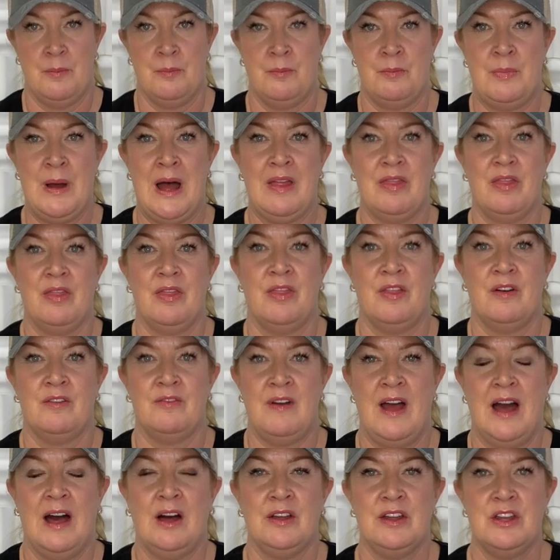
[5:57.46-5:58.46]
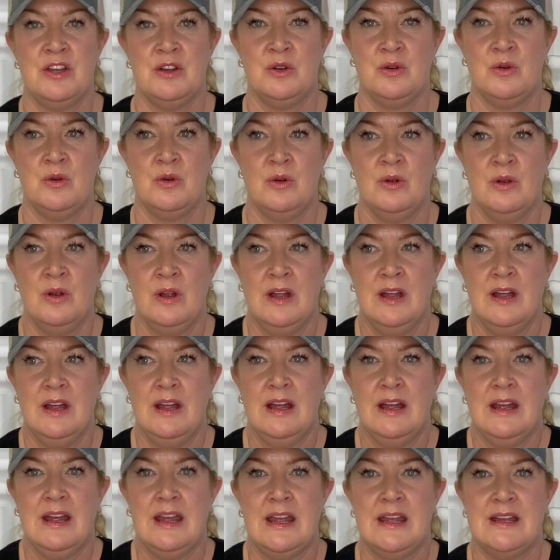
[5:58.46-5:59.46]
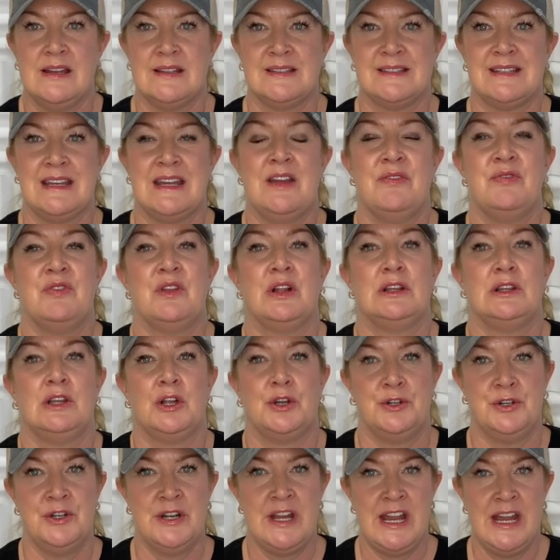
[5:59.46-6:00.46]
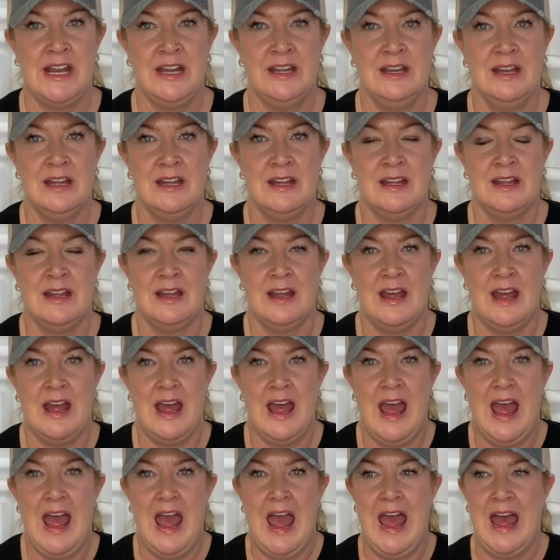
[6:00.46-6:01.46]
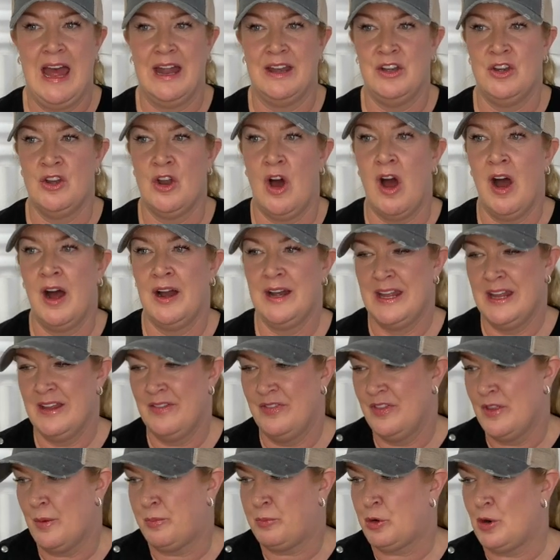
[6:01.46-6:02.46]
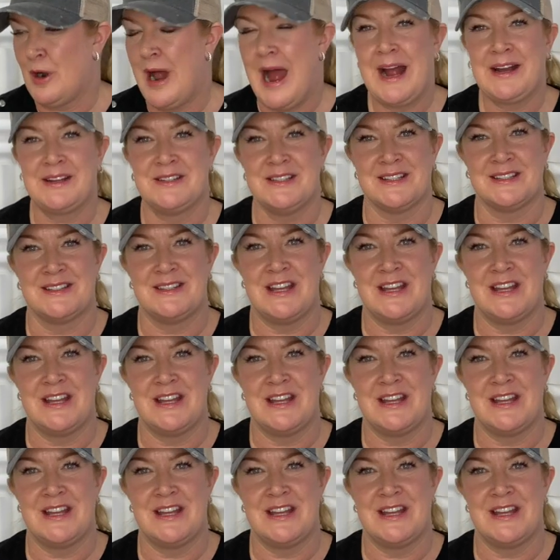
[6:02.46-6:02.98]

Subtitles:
but the value is in the learning and not in the practice